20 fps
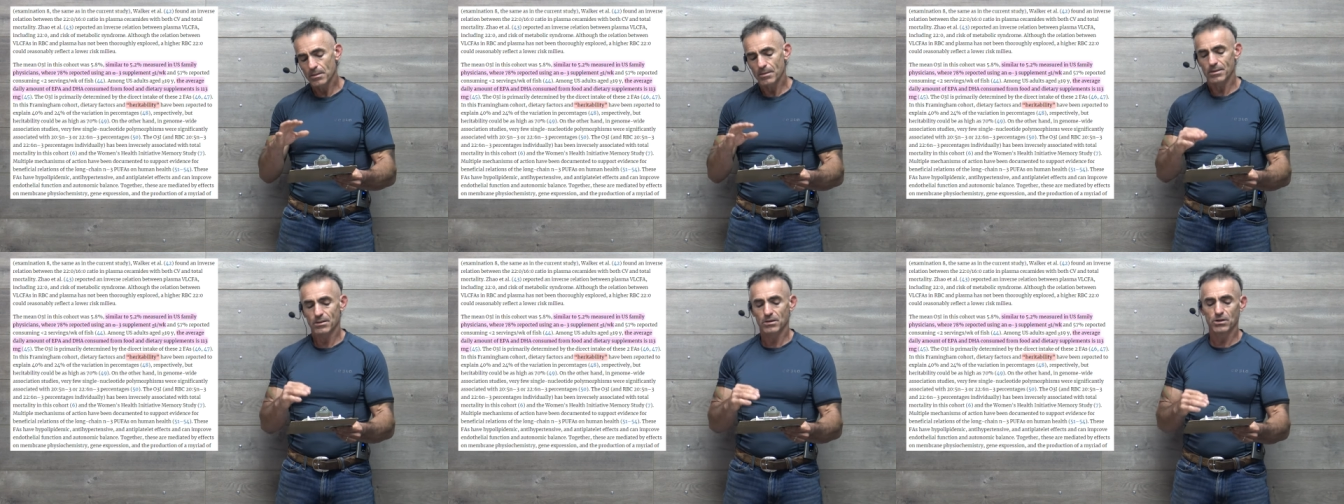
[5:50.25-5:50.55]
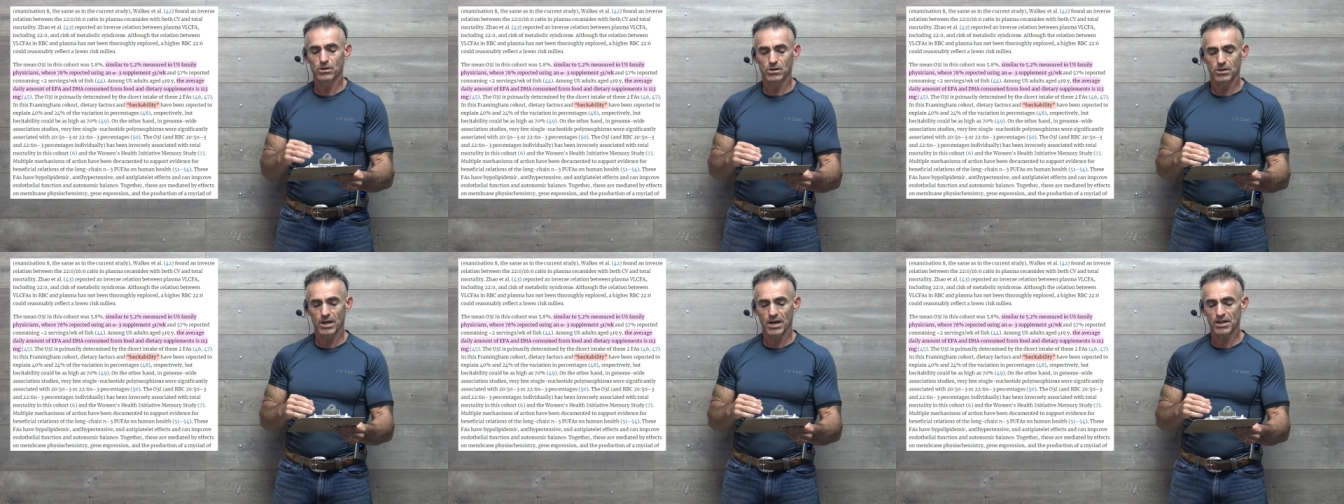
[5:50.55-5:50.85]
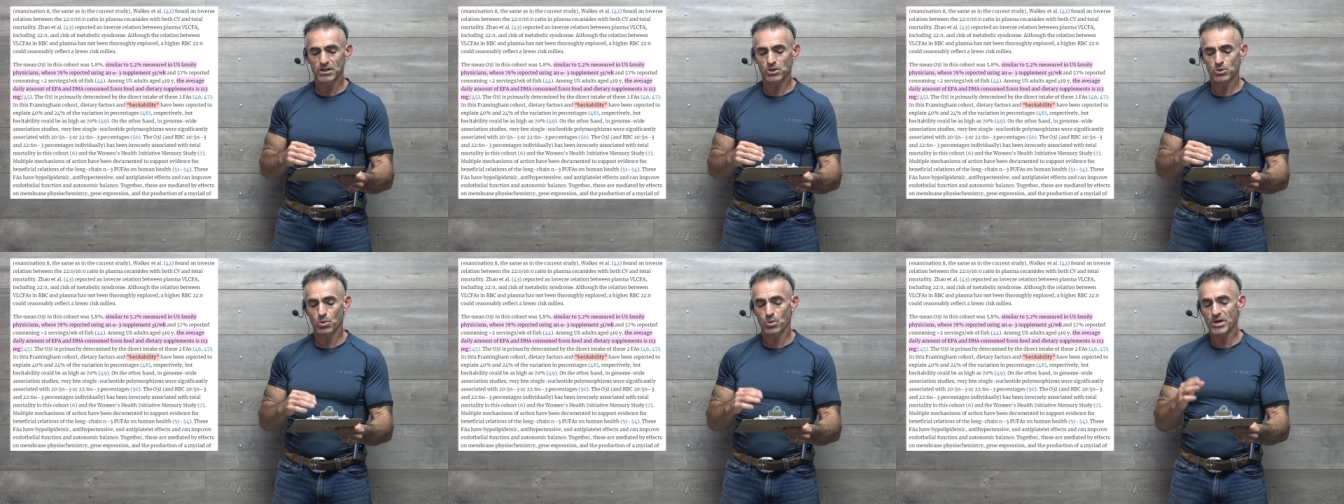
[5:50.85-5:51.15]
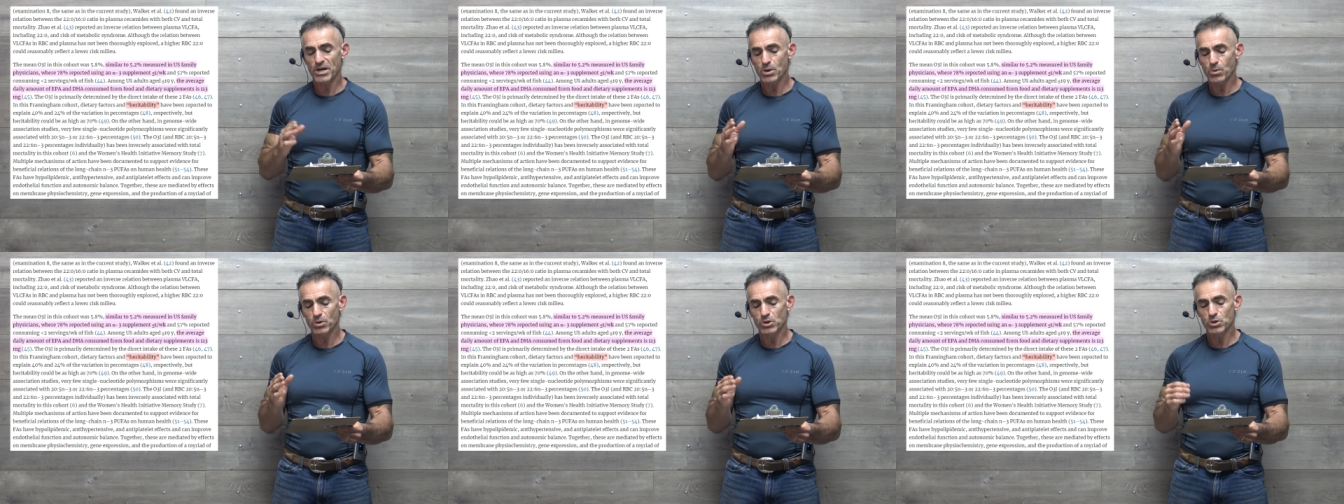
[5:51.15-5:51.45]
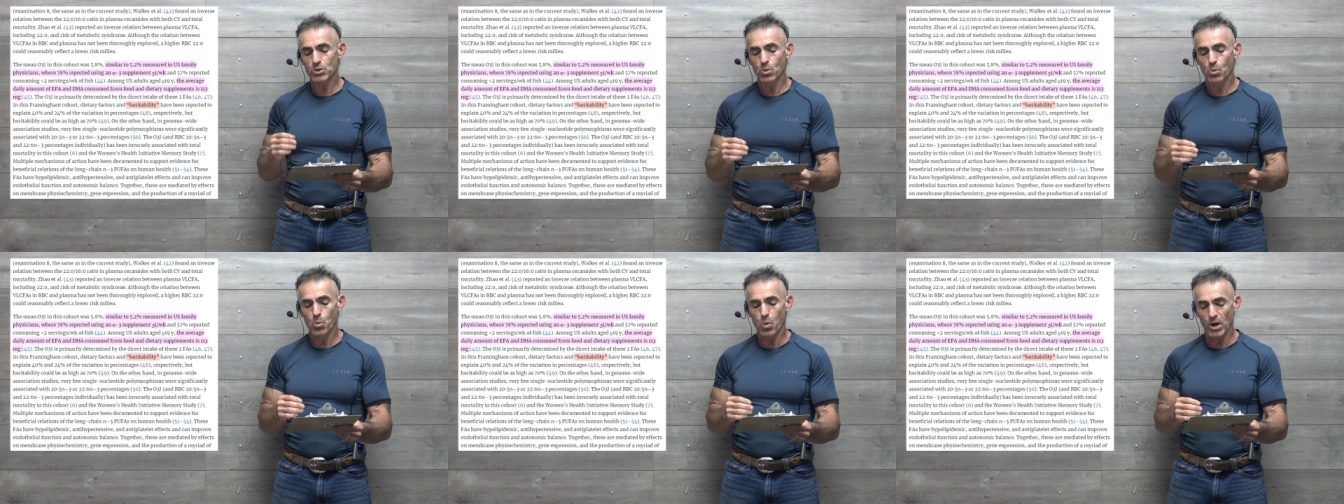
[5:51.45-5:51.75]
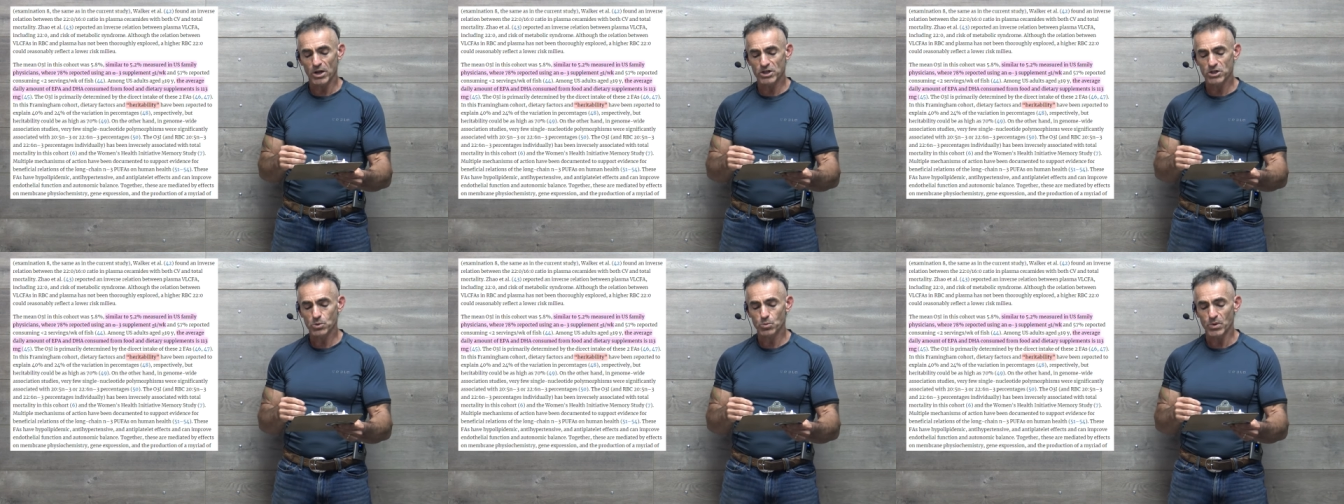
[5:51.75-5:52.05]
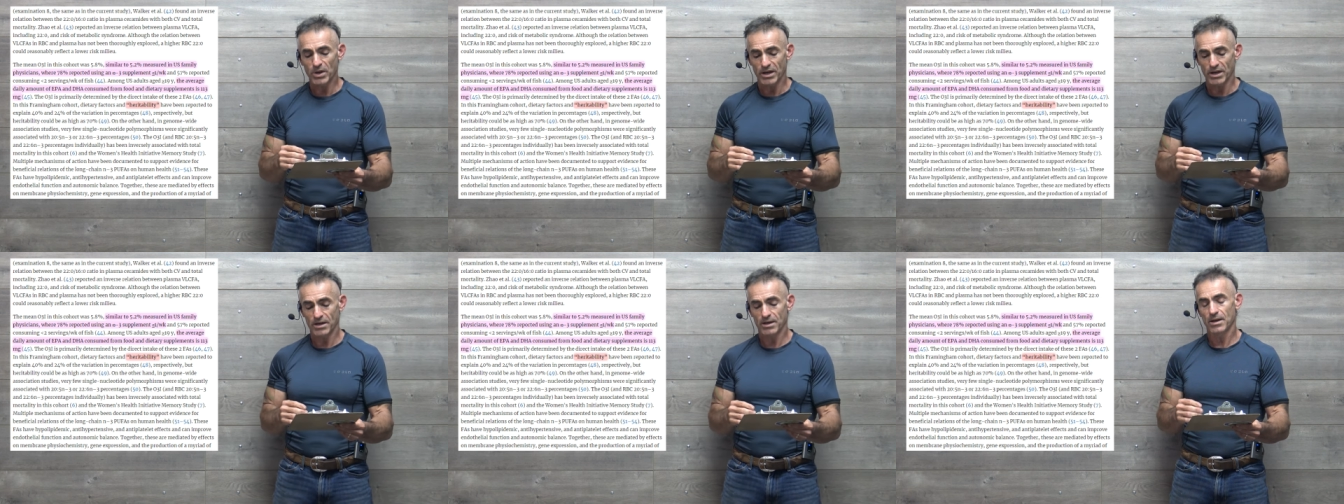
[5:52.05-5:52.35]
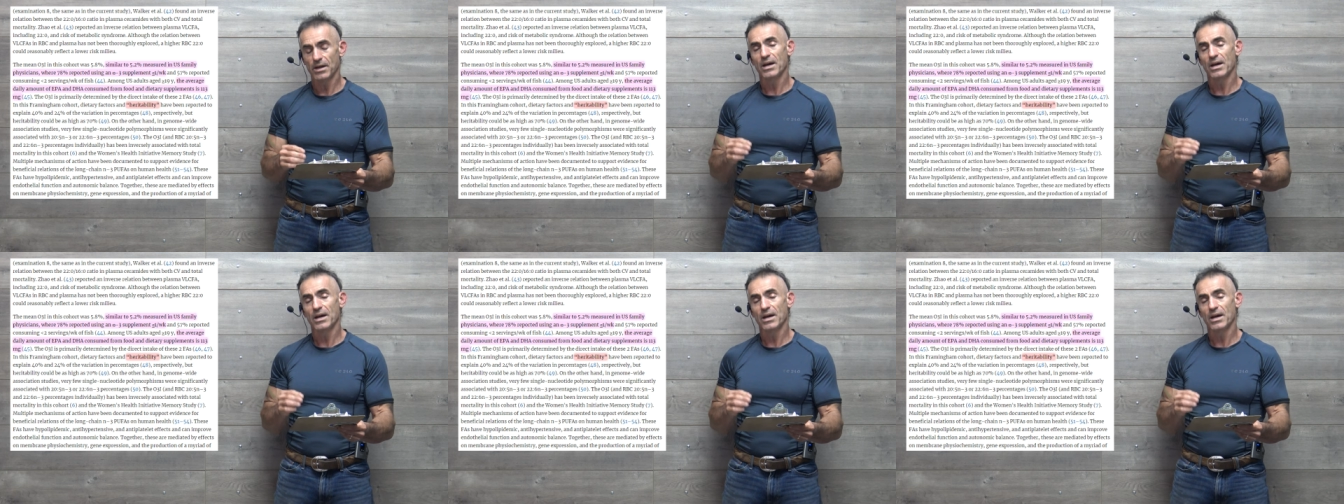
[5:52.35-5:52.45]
little less or equal to once a week.